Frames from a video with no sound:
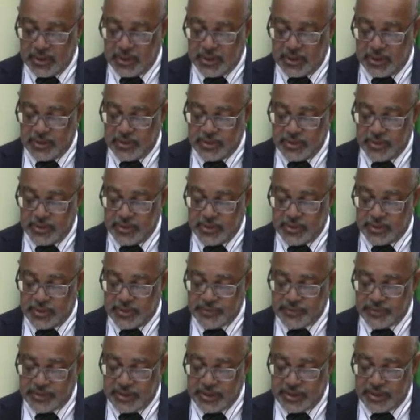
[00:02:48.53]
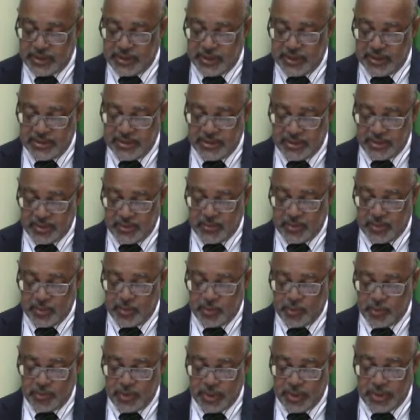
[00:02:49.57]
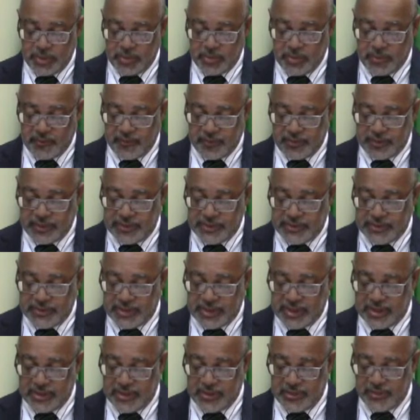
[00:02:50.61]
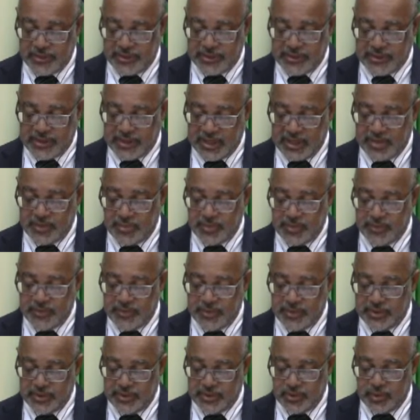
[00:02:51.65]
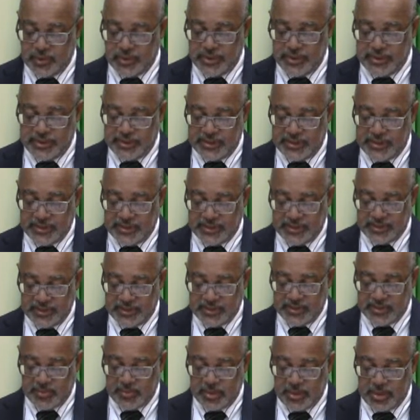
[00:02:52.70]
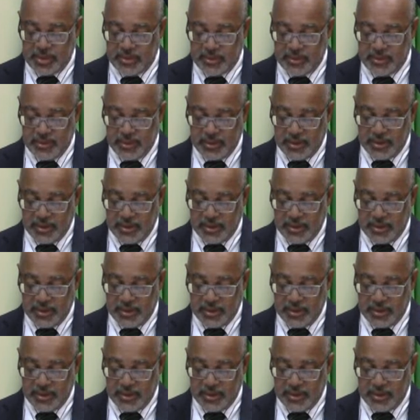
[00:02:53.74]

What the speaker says: In 2008, a memorandum of understanding was signed between the OECS and Spain